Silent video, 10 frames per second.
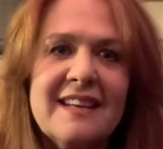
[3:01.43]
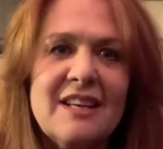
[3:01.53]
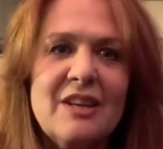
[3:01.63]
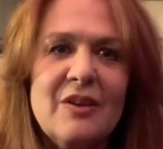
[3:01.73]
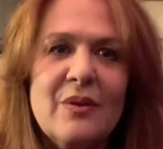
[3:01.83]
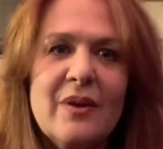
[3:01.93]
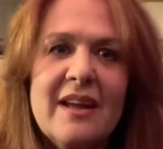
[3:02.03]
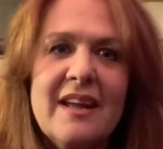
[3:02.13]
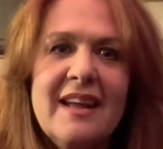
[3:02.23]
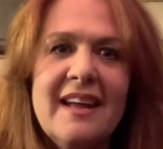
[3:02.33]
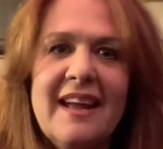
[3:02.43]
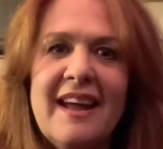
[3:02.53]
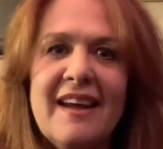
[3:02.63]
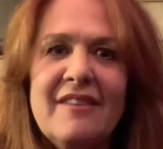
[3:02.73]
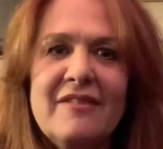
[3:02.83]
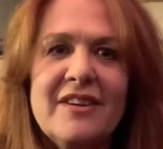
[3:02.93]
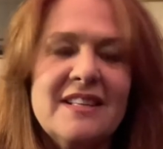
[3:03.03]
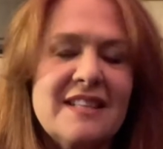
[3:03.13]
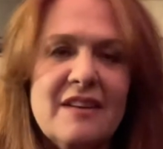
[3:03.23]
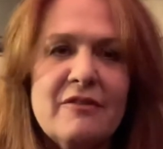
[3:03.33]
you have
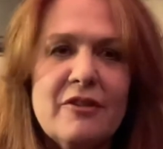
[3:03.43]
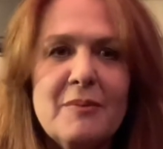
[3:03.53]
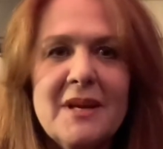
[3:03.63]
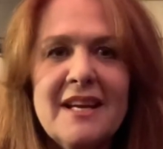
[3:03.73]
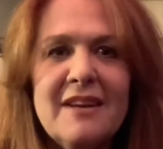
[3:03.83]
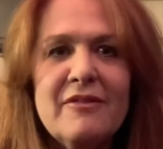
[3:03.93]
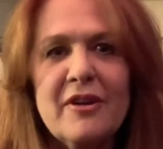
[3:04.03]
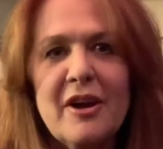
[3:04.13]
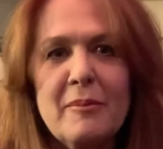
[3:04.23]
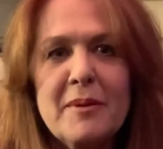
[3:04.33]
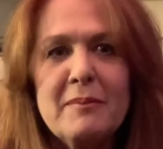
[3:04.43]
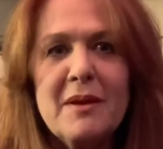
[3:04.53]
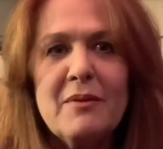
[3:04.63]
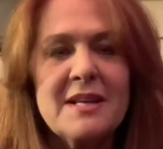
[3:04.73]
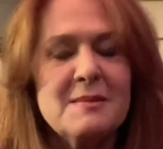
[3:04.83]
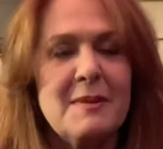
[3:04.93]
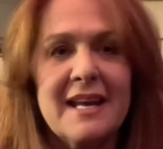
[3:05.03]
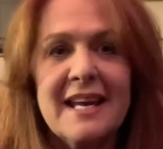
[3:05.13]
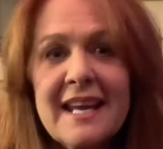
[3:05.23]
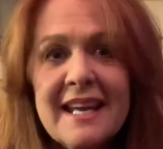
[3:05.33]
done for me, for helping me raise my
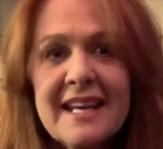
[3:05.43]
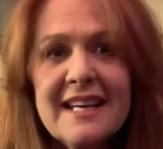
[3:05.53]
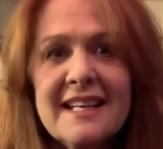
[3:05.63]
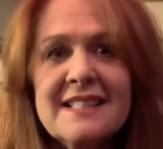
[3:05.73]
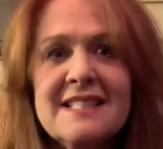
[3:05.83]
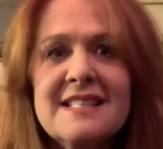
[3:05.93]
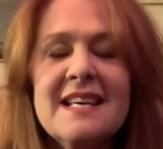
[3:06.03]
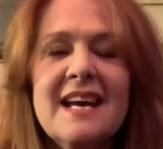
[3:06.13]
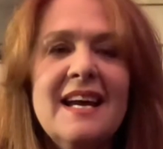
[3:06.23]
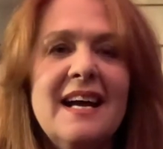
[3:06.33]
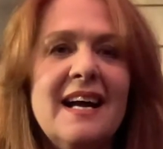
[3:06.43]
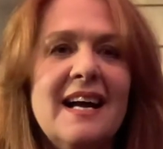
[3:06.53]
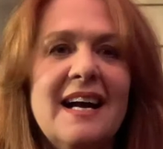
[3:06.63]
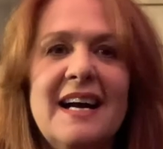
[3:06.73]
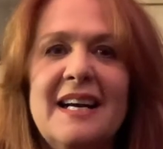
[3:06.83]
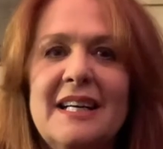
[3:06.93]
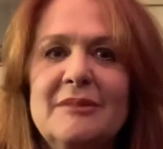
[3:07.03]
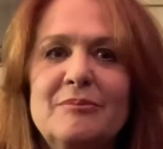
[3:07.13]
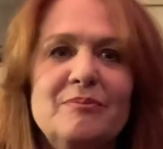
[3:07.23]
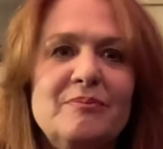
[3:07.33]
kids.
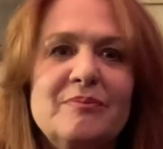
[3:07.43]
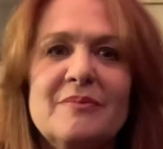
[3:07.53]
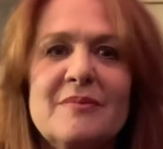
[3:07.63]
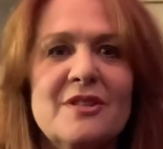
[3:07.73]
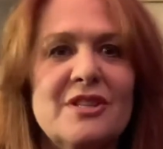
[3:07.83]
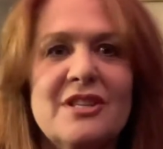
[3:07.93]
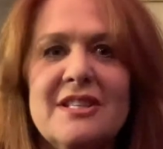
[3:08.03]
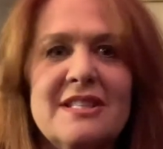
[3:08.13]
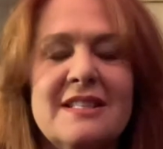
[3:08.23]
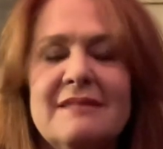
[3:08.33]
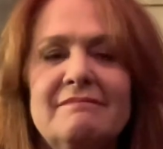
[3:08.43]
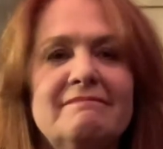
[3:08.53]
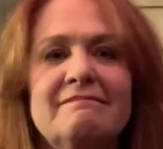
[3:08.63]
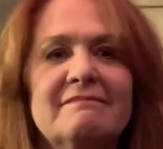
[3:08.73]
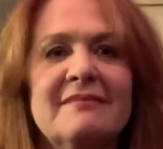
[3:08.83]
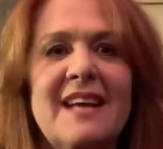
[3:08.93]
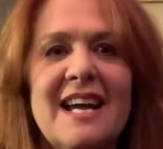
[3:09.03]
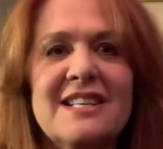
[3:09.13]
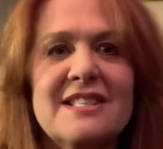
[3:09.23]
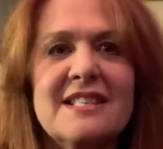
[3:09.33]
I
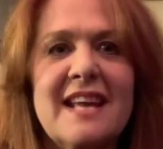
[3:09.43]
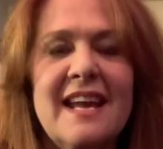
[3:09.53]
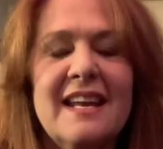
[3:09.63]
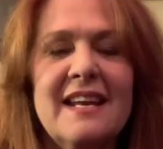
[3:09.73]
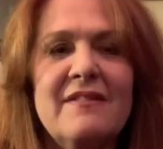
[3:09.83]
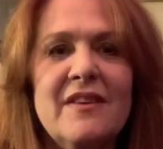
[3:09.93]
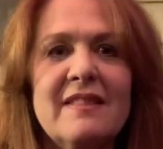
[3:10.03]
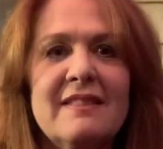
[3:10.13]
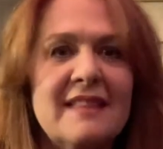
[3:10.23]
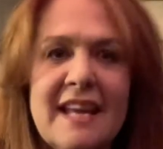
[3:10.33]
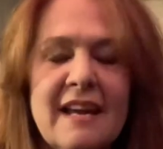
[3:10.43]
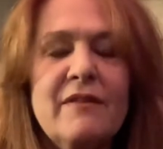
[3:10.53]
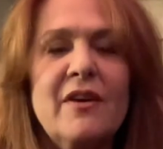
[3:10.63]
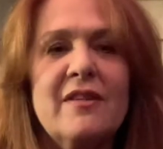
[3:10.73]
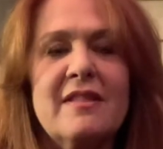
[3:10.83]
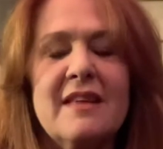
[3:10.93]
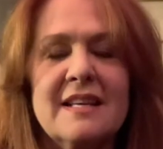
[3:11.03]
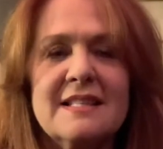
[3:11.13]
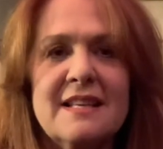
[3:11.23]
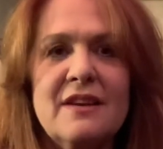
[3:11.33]
just can't even think of all the
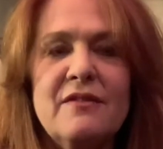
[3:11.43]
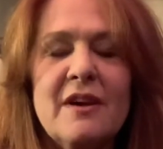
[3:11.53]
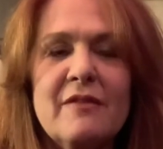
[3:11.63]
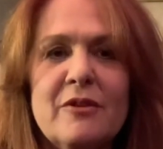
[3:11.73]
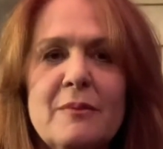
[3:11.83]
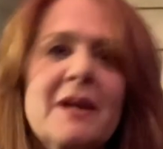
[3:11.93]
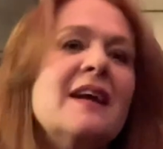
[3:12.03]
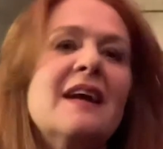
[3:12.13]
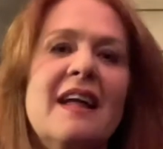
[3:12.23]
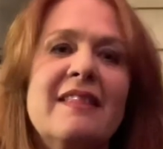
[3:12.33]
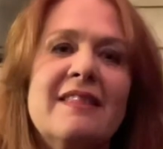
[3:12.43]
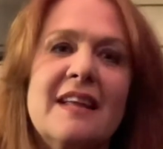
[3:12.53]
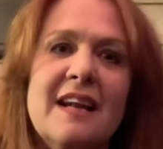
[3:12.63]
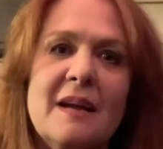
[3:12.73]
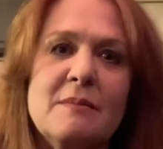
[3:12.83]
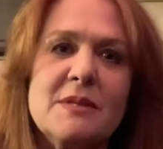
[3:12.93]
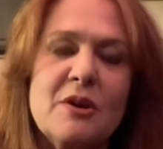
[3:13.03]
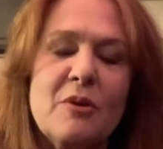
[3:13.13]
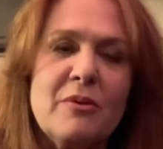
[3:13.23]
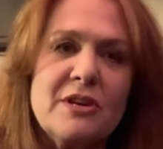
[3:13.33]
things that you've done for me that I'm
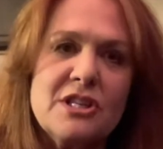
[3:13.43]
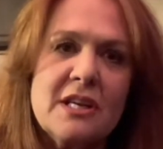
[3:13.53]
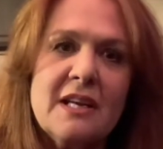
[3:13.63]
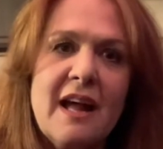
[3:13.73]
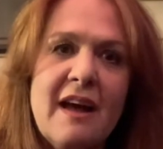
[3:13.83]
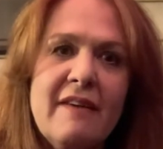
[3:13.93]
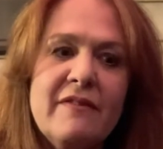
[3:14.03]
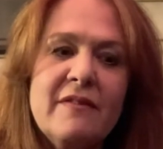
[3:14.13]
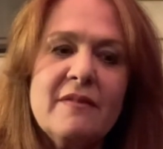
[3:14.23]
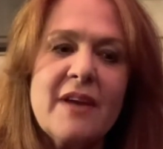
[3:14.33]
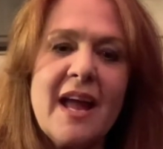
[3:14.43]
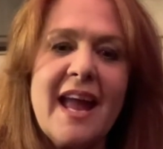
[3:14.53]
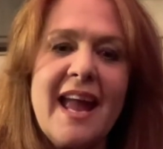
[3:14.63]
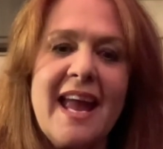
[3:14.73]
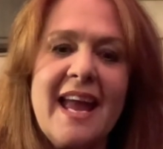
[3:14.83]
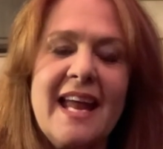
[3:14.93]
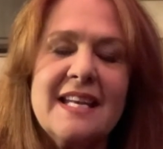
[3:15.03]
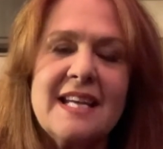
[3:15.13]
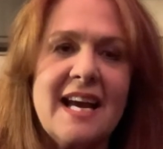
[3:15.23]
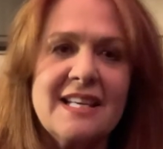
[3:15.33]
so appreciative of, and
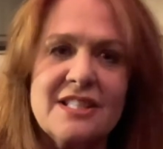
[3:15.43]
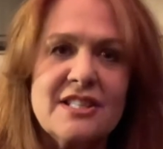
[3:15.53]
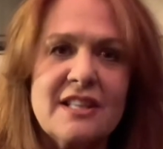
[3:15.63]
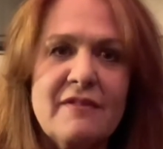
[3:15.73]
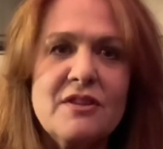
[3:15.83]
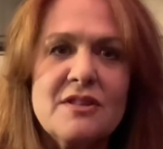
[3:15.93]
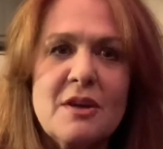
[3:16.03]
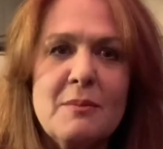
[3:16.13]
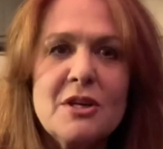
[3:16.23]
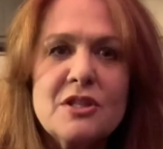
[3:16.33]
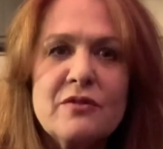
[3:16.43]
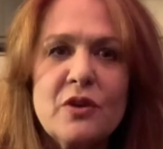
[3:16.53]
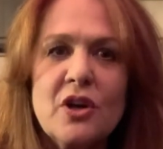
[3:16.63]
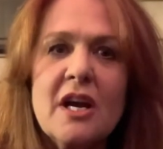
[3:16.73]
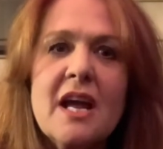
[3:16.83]
I just love you so much for.